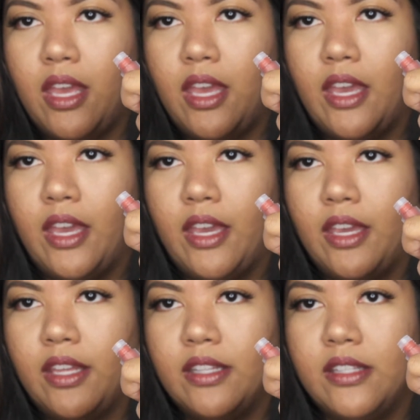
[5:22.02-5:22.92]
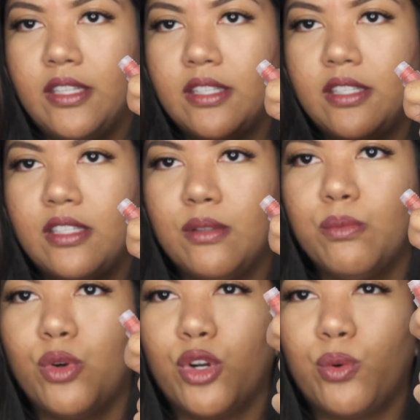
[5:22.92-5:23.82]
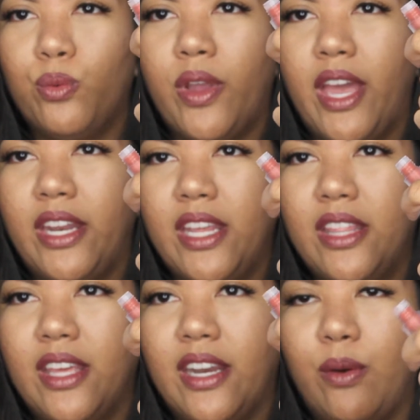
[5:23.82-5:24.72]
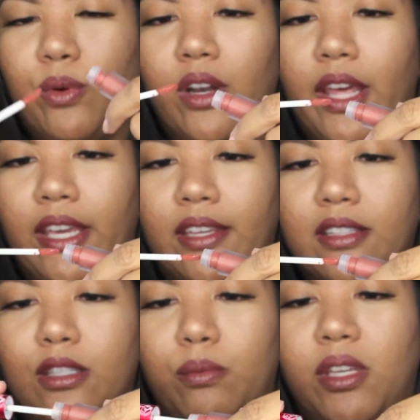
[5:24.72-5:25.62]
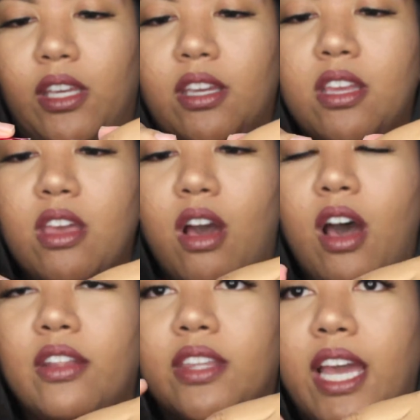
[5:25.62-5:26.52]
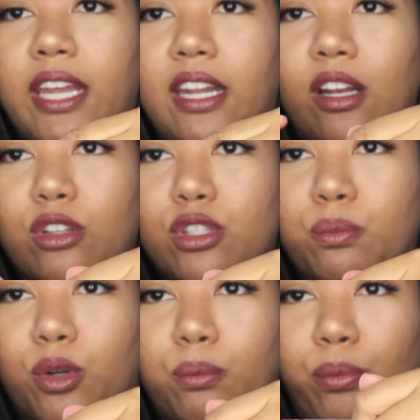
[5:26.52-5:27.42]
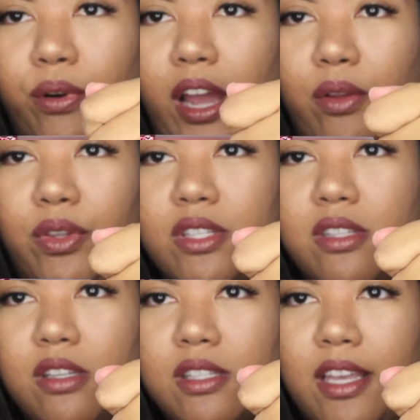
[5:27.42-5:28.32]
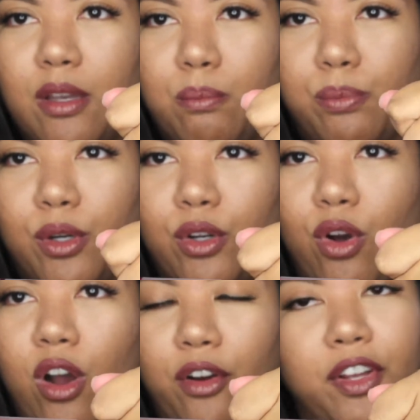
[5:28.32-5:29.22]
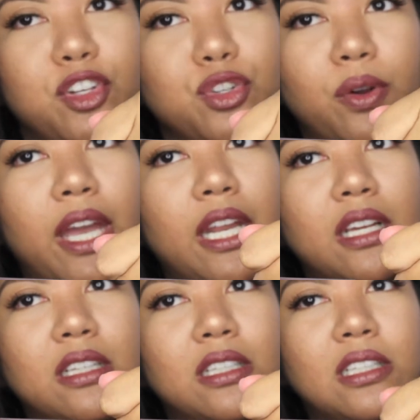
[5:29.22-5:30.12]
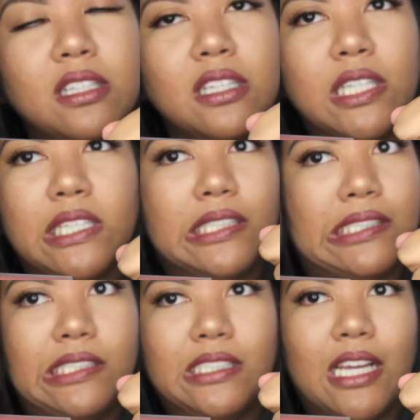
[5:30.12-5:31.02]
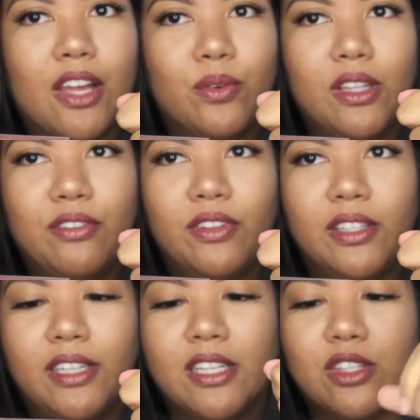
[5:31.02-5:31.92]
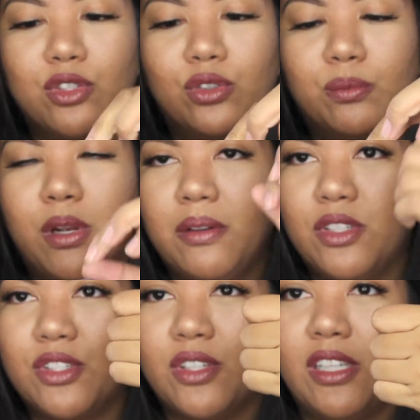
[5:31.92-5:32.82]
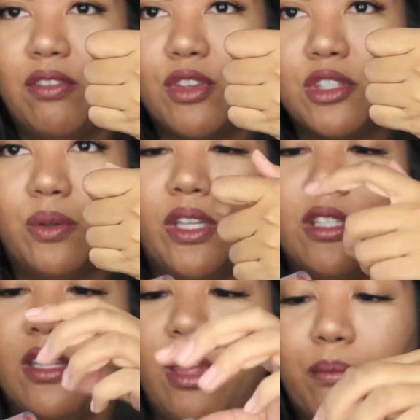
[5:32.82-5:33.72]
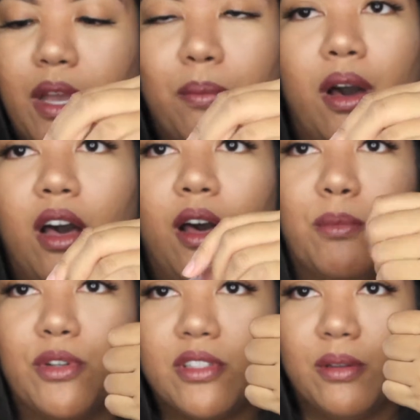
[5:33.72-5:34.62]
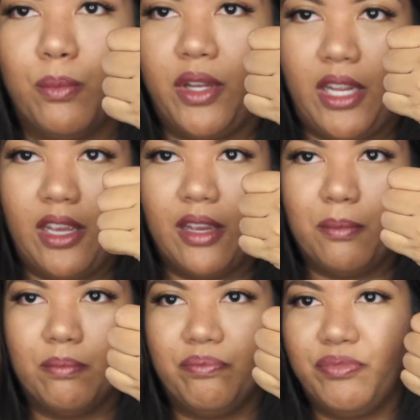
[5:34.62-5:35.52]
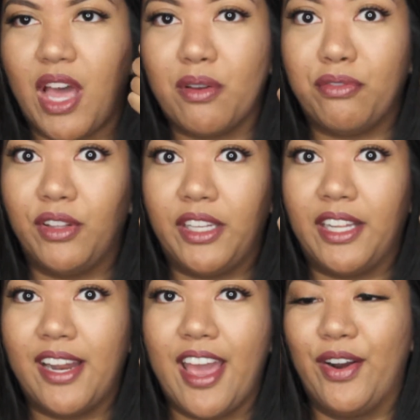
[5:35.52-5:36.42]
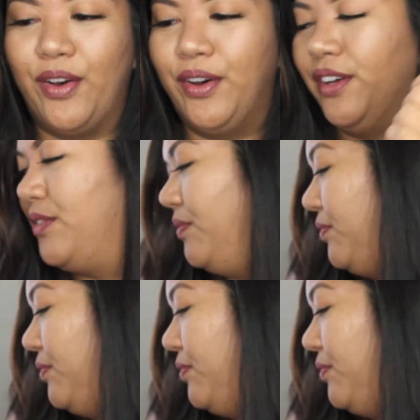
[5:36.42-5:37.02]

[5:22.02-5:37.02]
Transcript: And this is more reddy than I would like it to be. Online it looked more brown. This looks like a burnt orange red. Not really feeling it, so I'm probably just gonna give this away to like my mom or somebody. I'm not feeling it at all.